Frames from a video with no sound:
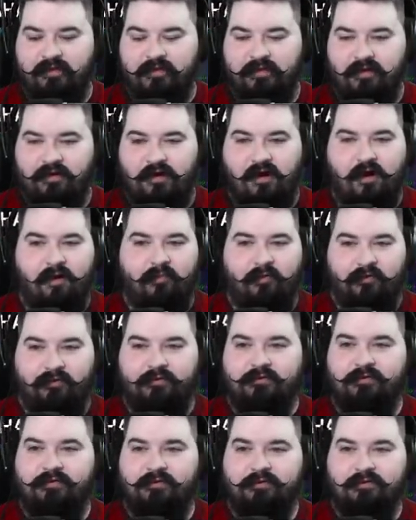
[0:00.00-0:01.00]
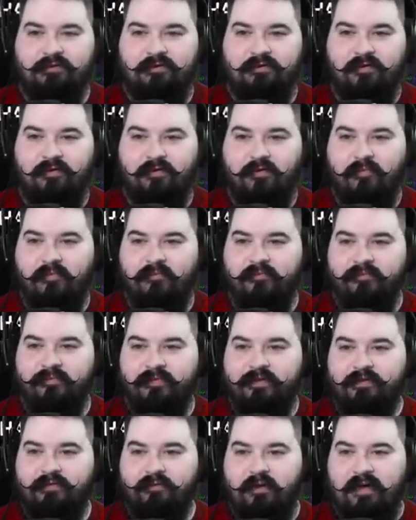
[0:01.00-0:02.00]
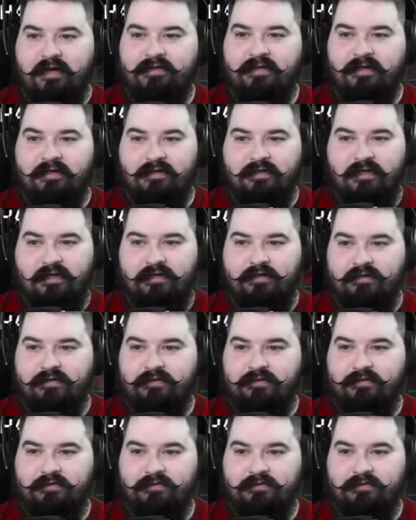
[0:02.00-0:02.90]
a combo right then and there.